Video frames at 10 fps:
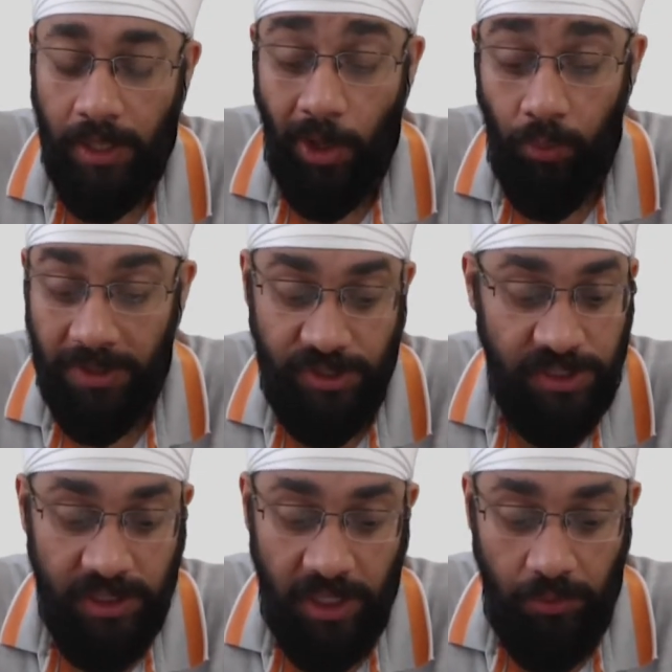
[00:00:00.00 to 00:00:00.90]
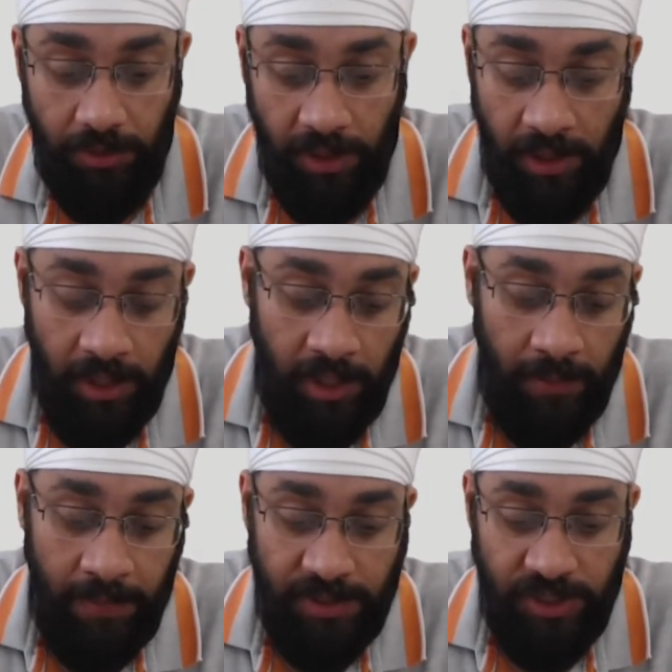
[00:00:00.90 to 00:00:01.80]
Now purchase account
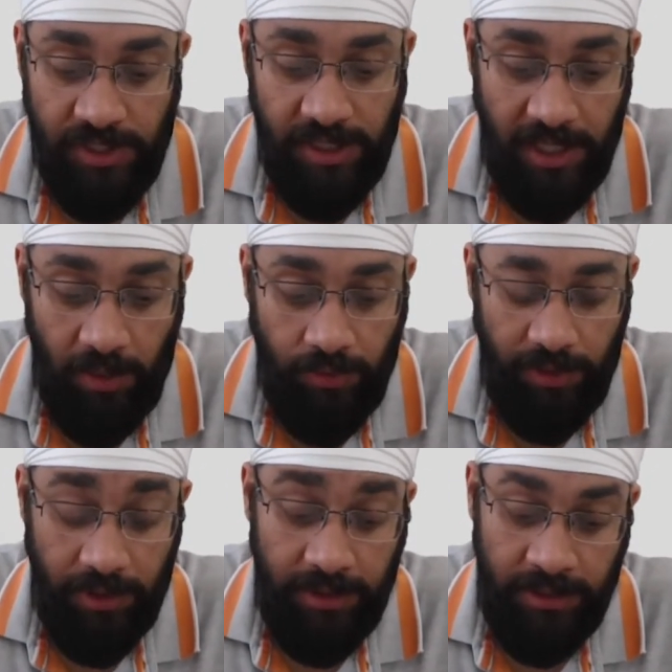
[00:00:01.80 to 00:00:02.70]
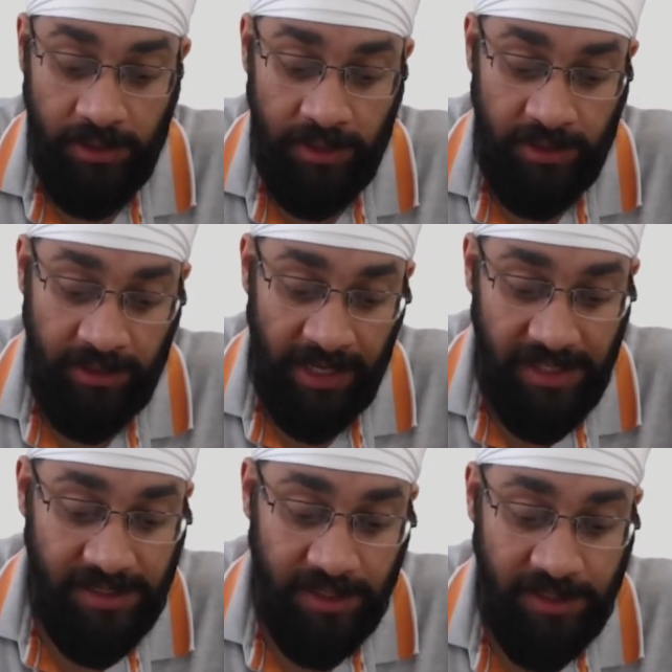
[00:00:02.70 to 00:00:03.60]
purchase account uh,
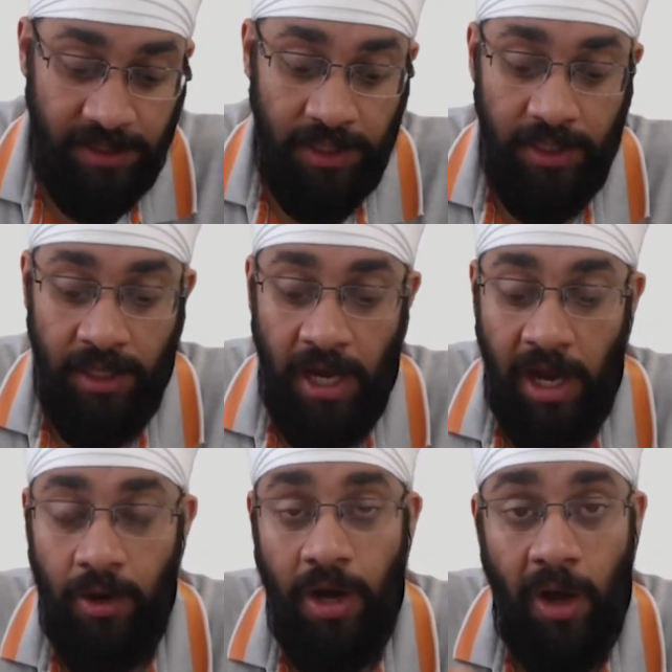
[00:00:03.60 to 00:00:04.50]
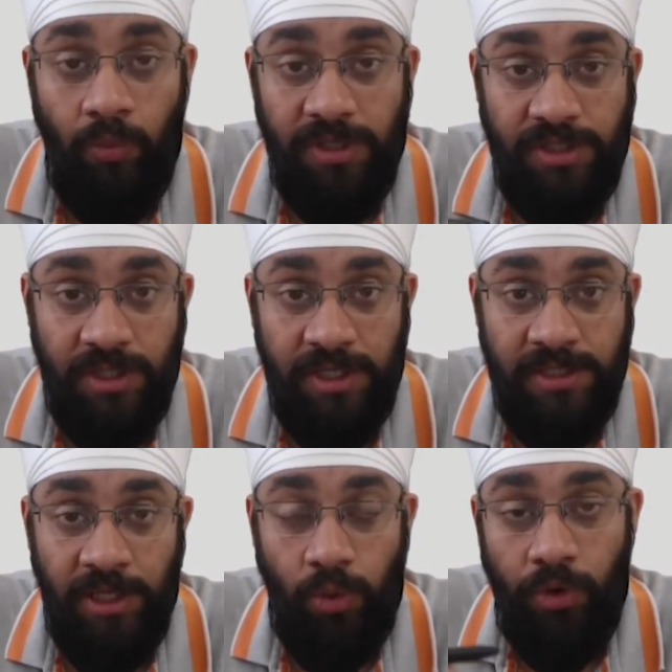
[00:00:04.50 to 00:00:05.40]
tells us how, how, much
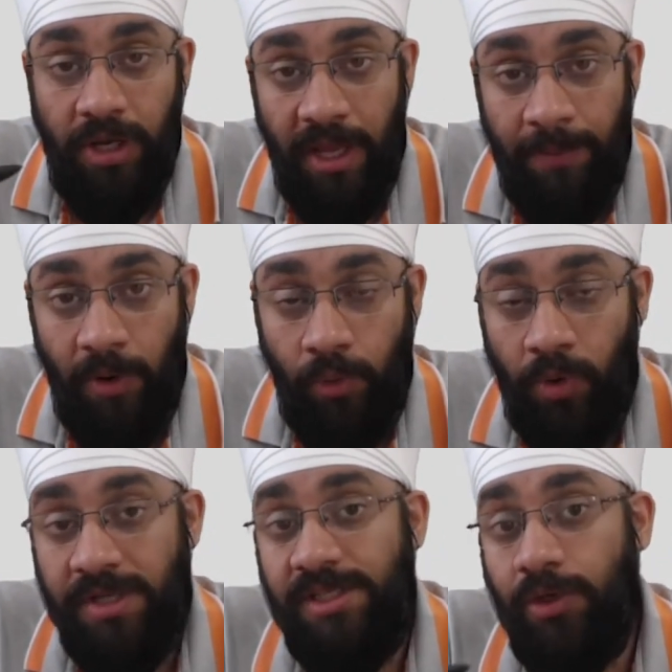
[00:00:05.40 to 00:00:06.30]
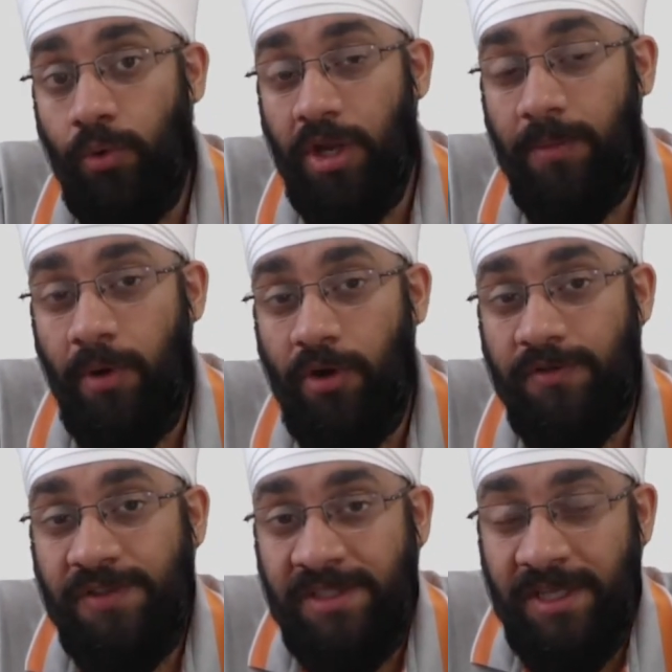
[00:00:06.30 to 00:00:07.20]
is the total amount what is the total amount
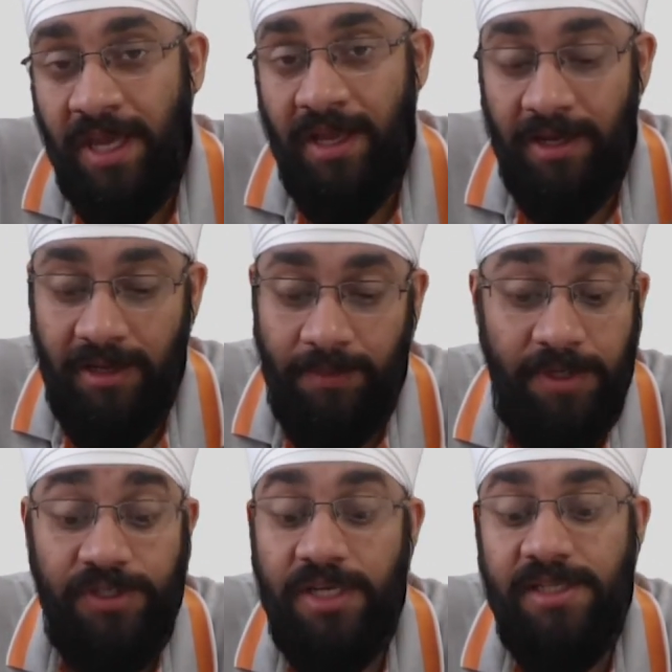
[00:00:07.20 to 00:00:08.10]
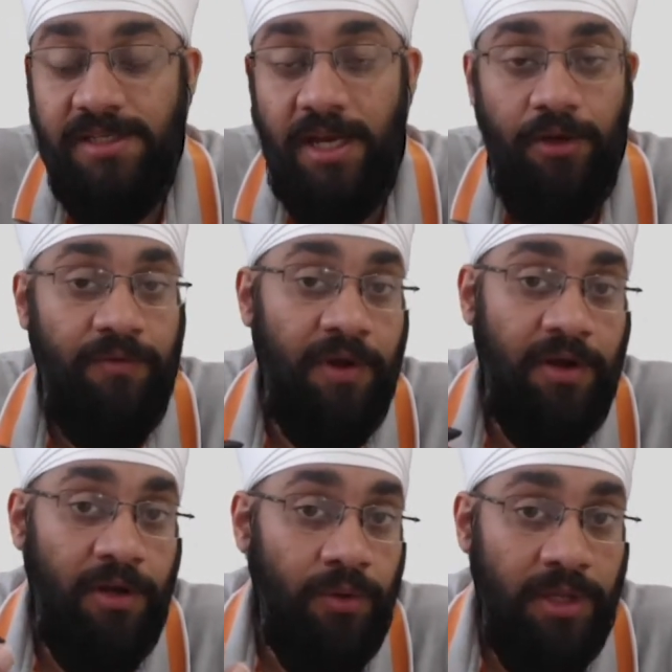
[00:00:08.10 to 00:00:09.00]
of say uh, purchases that you've
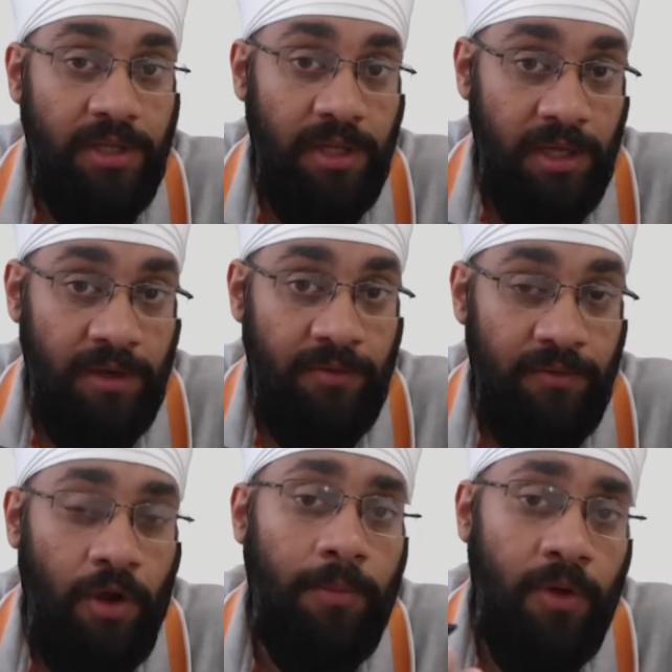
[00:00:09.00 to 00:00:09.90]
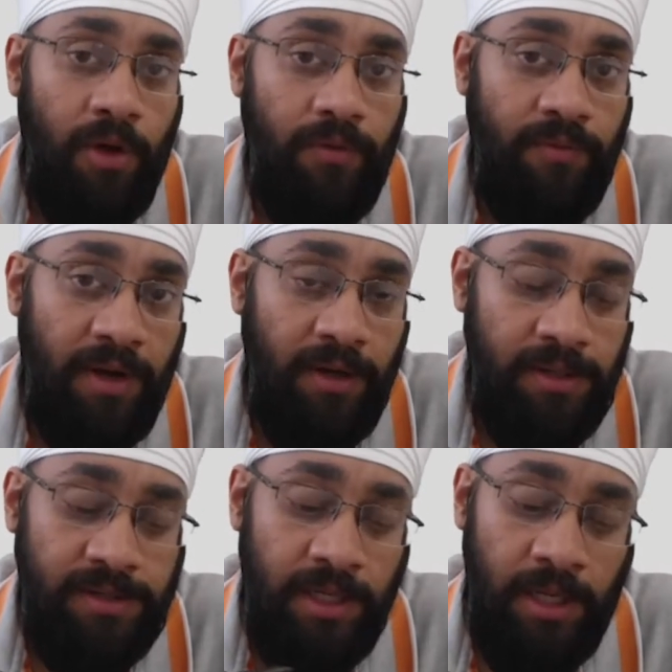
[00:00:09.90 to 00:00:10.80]
done during the year from your
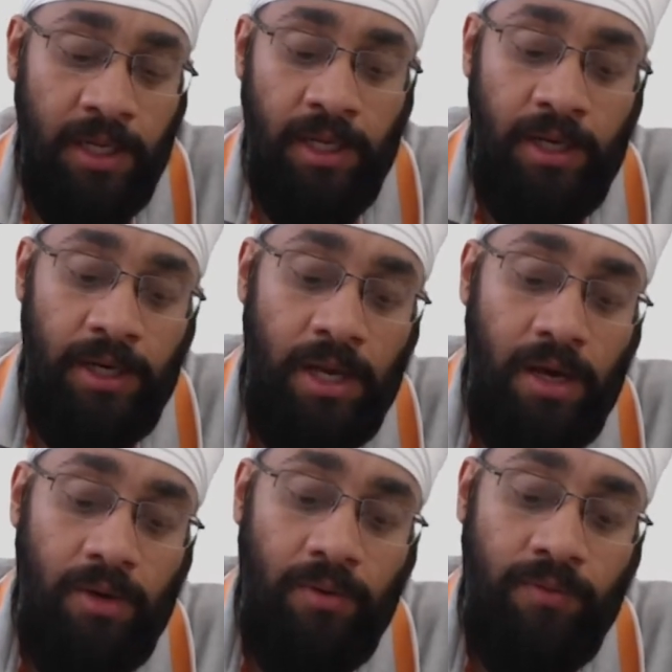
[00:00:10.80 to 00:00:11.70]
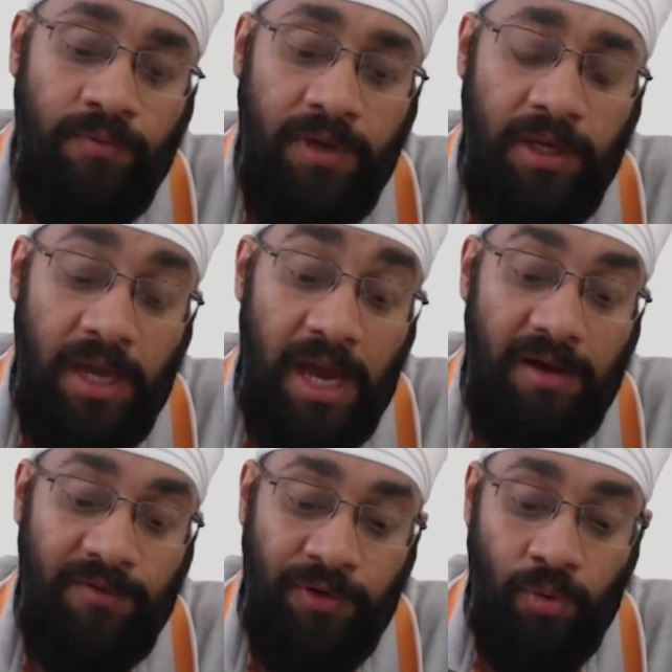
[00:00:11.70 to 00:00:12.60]
vendors now we
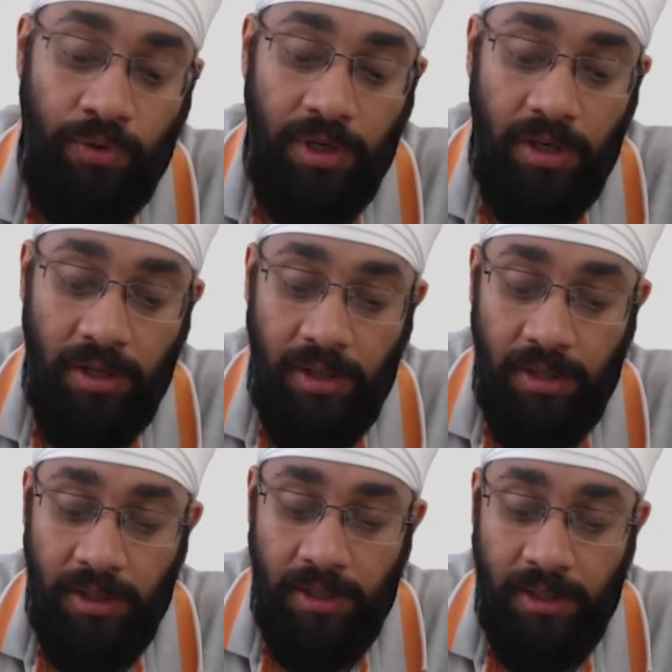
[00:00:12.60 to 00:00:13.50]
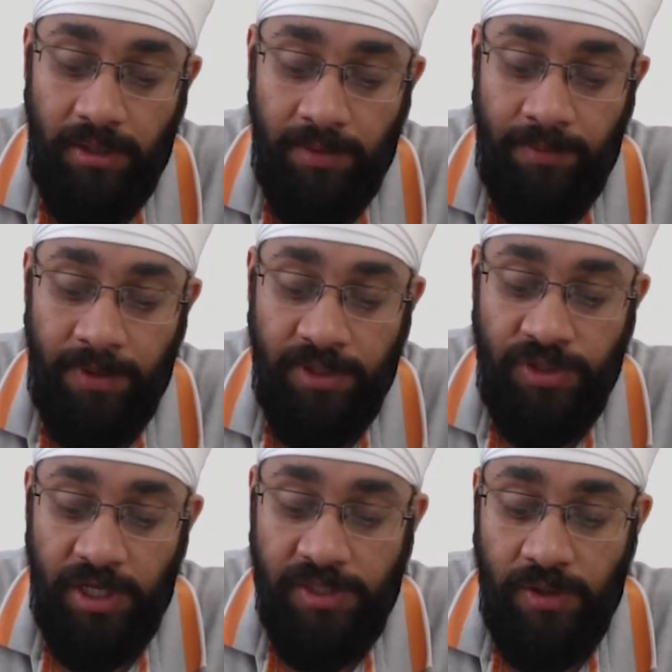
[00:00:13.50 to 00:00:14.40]
have total uh,
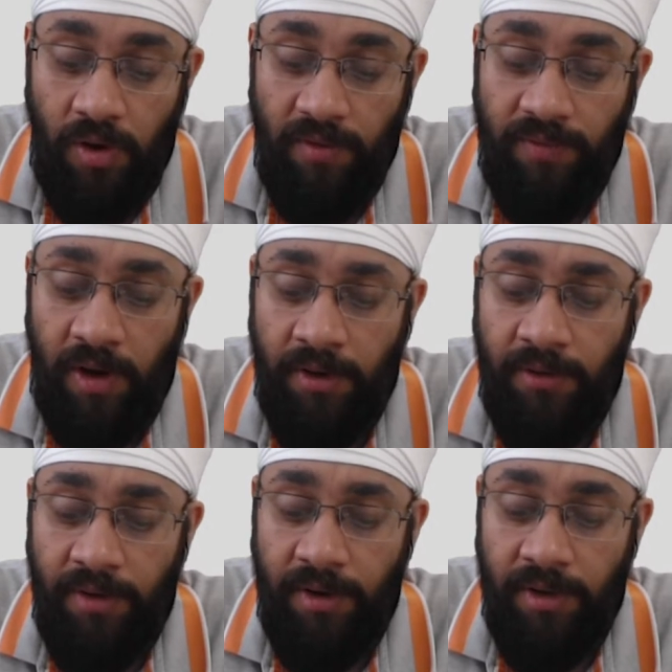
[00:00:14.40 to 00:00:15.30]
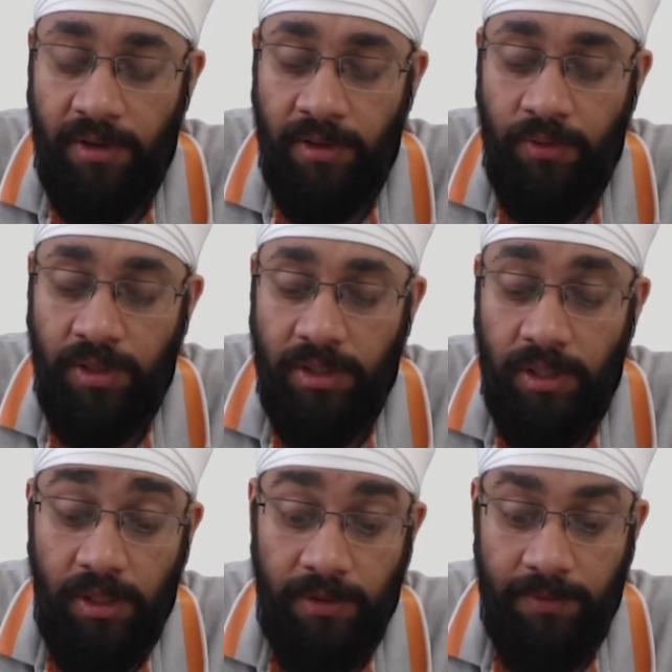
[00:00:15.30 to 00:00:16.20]
purchase of 100 during
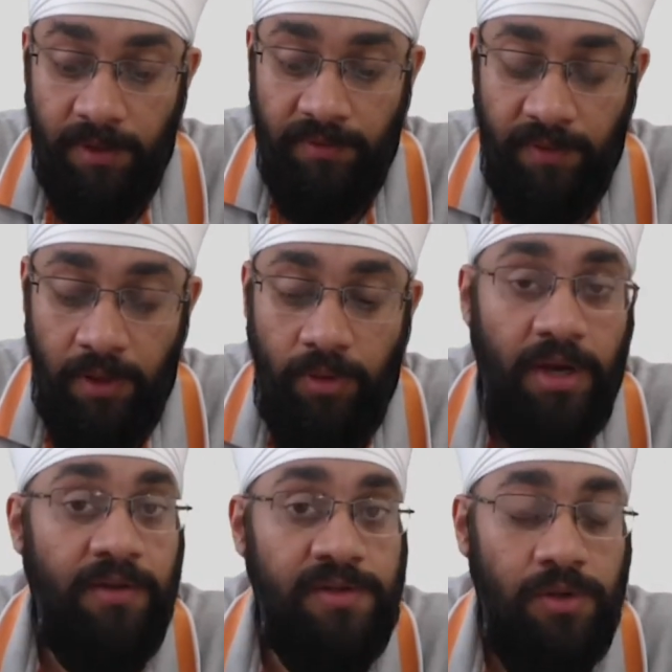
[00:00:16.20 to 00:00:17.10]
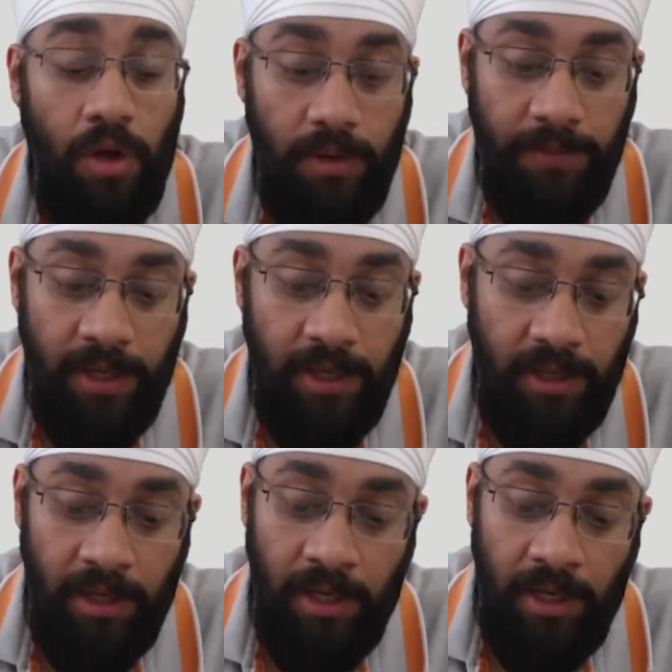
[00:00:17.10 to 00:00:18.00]
the year if we look at this column here
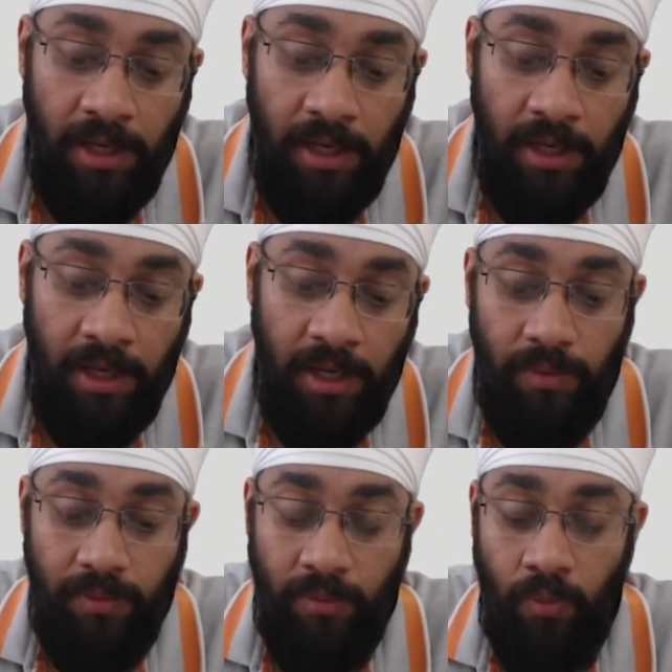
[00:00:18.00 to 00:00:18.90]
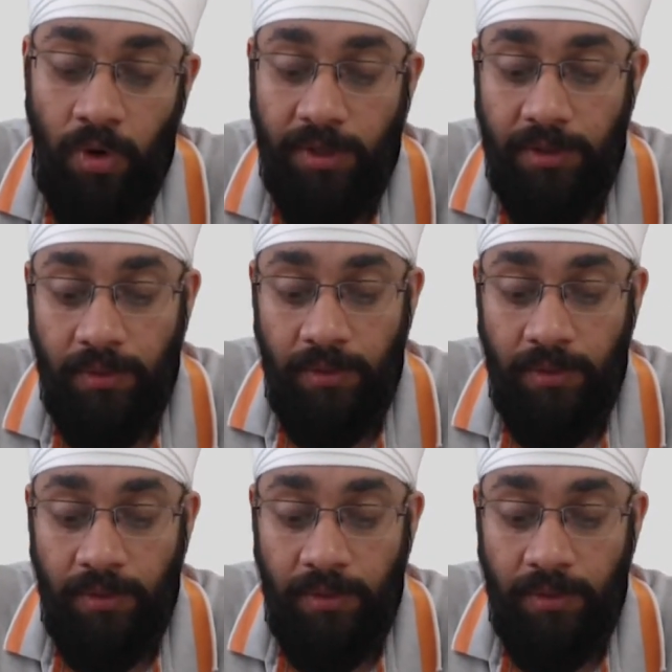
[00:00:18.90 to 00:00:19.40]
now what